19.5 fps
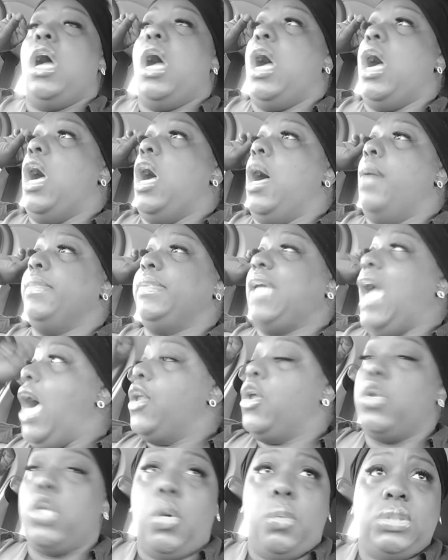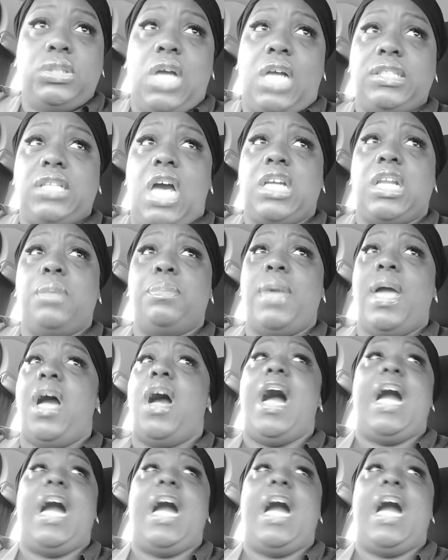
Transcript: Um, y'all don't know what y'all talking about.